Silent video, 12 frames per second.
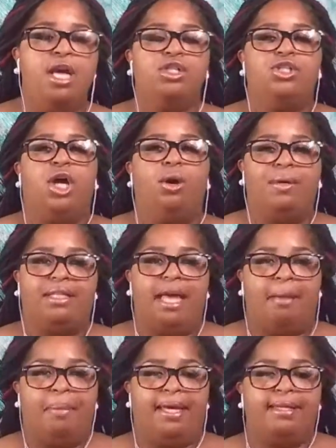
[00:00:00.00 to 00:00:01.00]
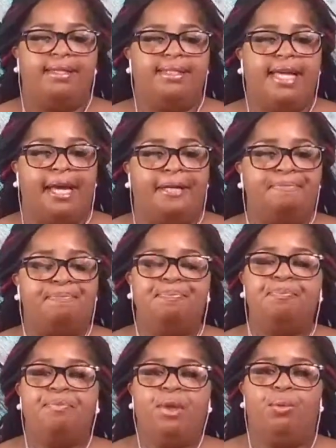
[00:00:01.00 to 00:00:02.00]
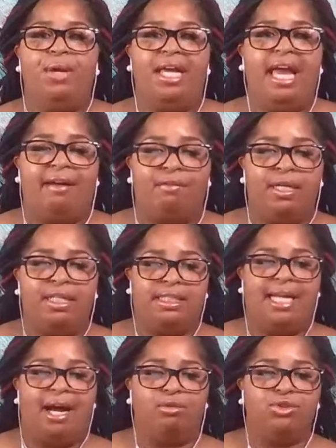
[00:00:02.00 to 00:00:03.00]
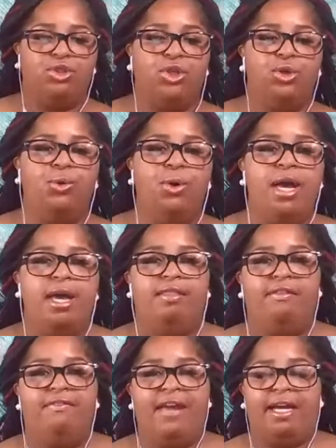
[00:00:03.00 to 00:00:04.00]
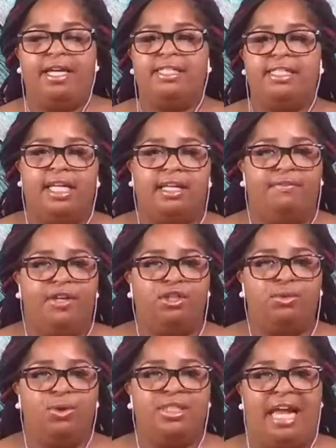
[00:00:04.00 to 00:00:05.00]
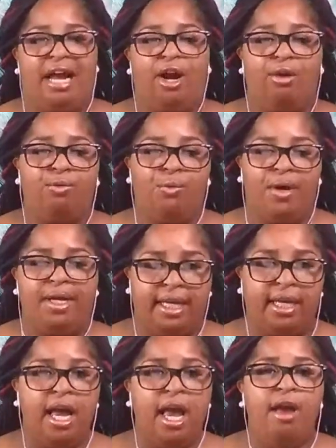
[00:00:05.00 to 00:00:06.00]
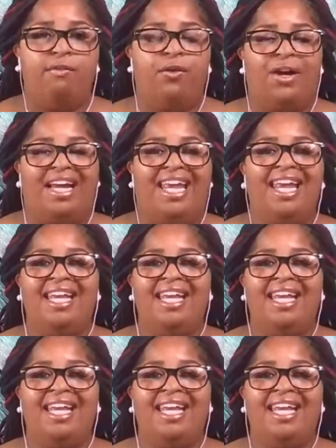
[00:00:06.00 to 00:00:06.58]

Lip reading: So with that being said, we have reached out to the various individuals that are running for